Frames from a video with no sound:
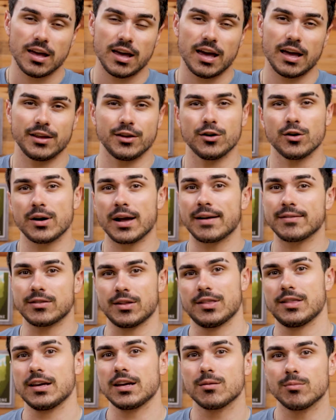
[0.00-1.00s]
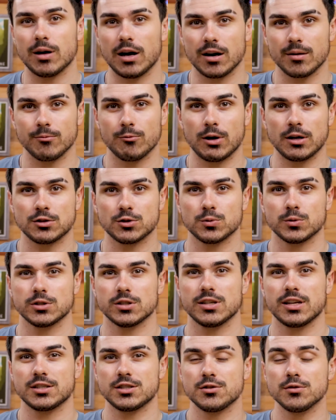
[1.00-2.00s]
and you don't have to think about it much,
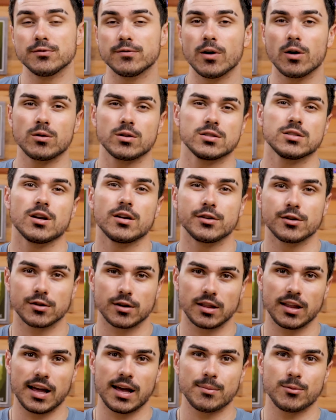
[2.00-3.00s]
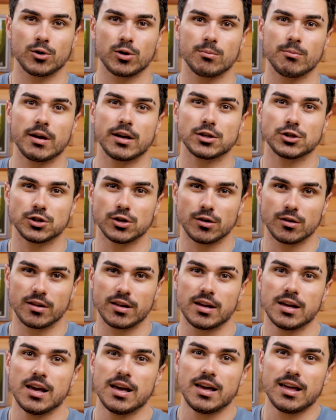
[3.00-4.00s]
which lets you focus on your climber and make sure that